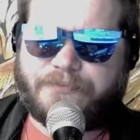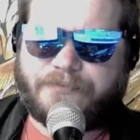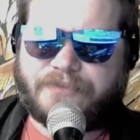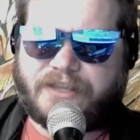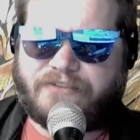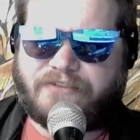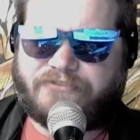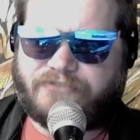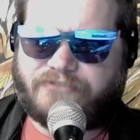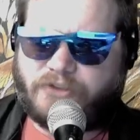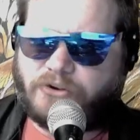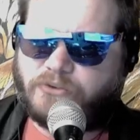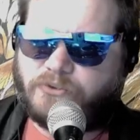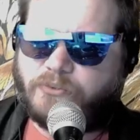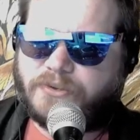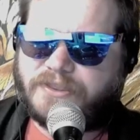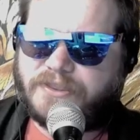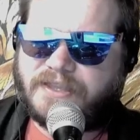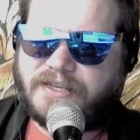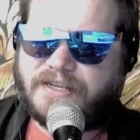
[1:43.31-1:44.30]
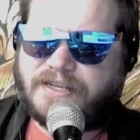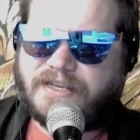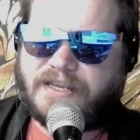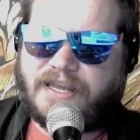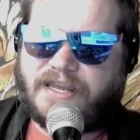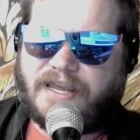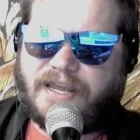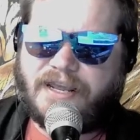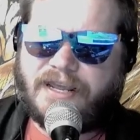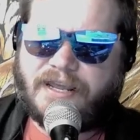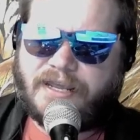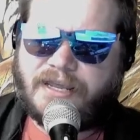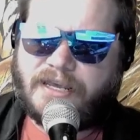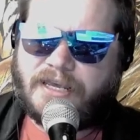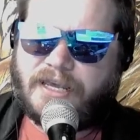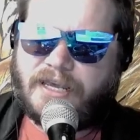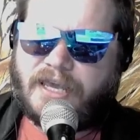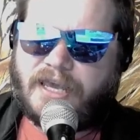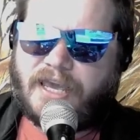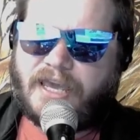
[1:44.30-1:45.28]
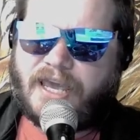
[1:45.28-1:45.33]
They flowed with it.
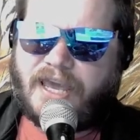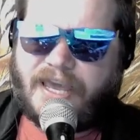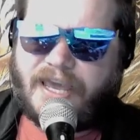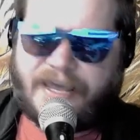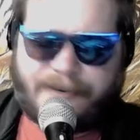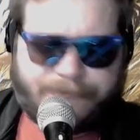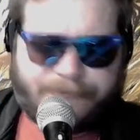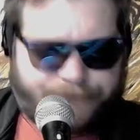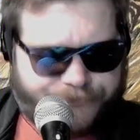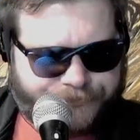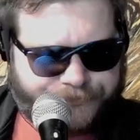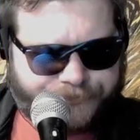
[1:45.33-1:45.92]
And